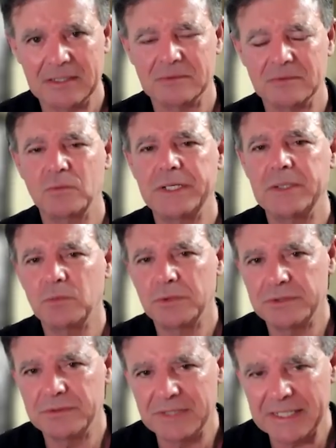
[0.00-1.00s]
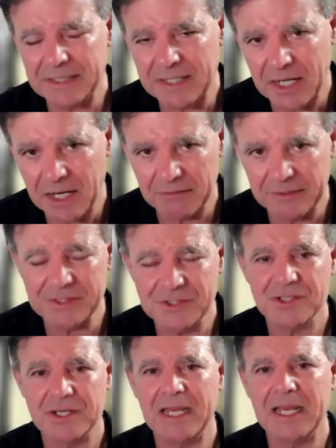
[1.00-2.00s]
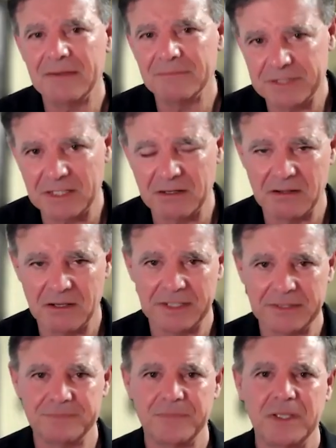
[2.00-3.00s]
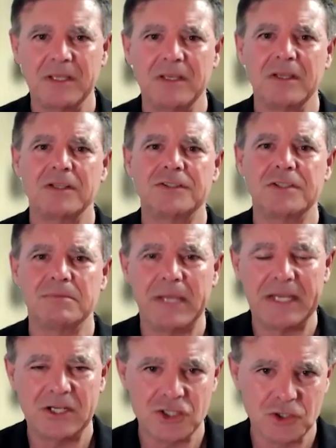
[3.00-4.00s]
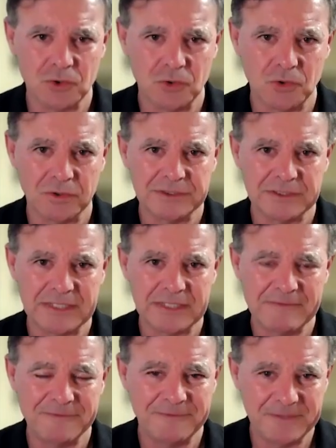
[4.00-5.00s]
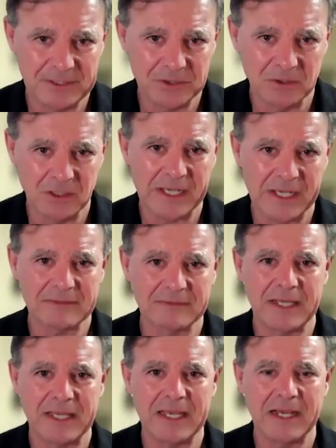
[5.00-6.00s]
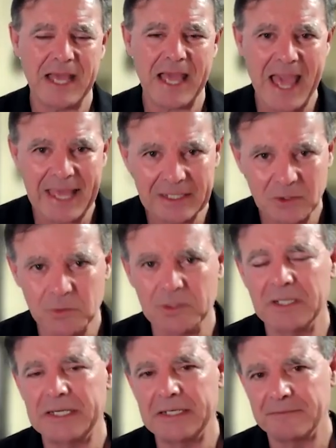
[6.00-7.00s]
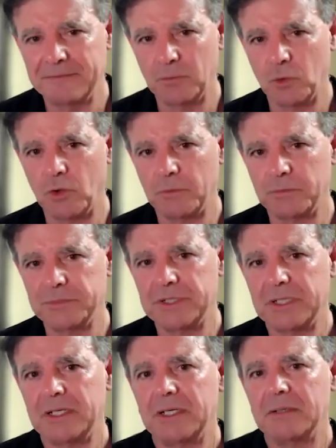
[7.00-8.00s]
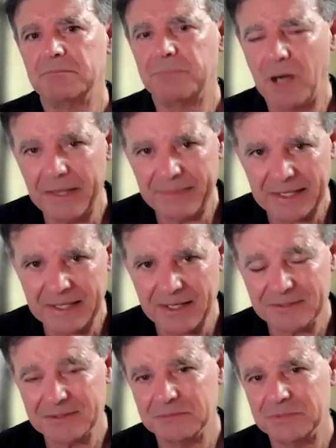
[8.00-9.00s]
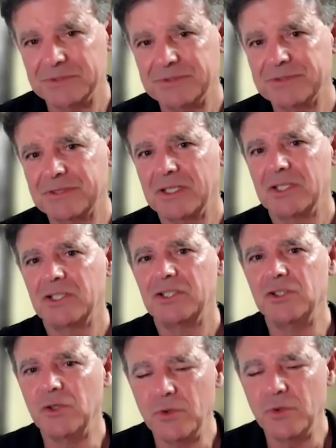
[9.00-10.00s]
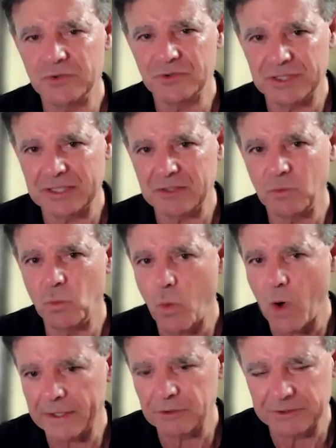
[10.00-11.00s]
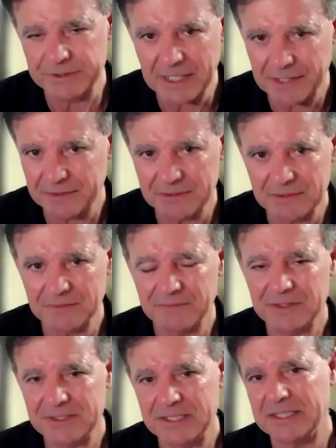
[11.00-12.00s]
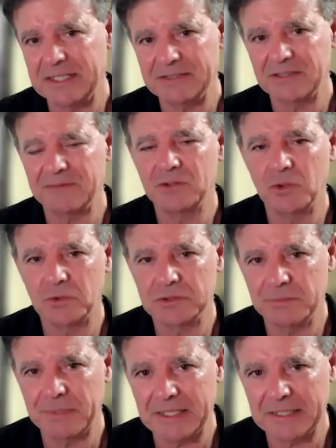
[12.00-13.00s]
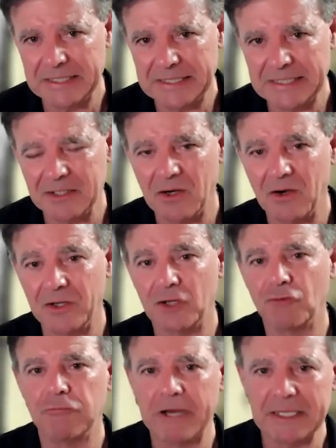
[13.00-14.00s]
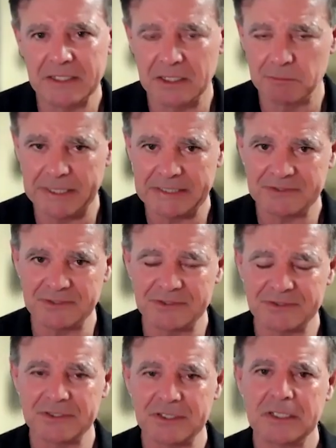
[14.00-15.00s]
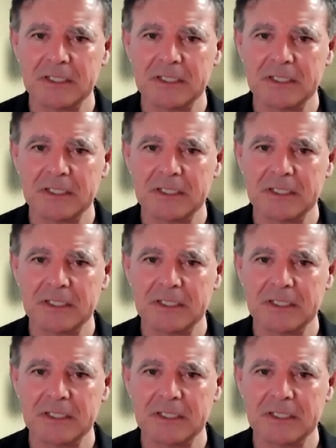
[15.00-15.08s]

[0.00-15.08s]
we would encourage every client to make sure that they feel like they are adequately informed by their customers using one or another of the techniques I've talked about here on a regular basis.